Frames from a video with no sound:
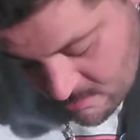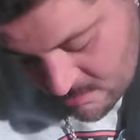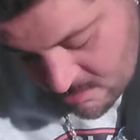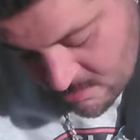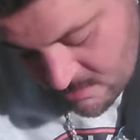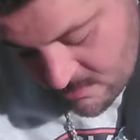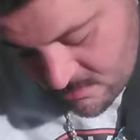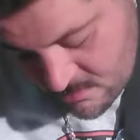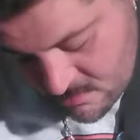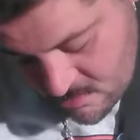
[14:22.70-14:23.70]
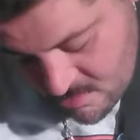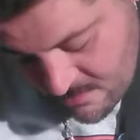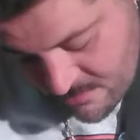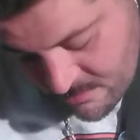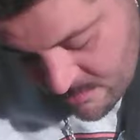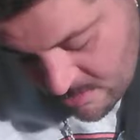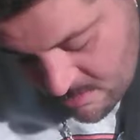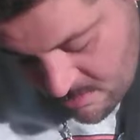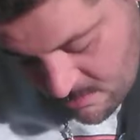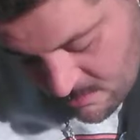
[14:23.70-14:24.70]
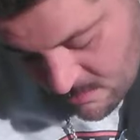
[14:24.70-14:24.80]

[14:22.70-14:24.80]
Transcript: So, start from the beginning again.